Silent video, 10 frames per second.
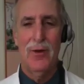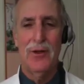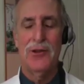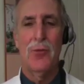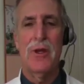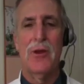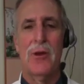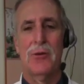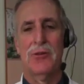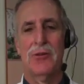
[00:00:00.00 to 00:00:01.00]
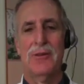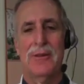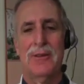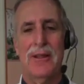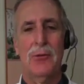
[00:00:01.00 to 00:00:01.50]
What what should we
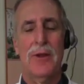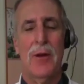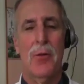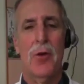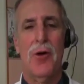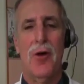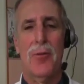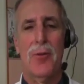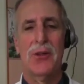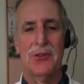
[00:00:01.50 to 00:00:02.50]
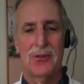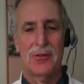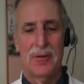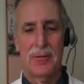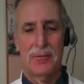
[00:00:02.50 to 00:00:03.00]
use that that won't harm
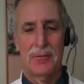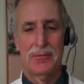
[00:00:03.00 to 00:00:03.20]
us?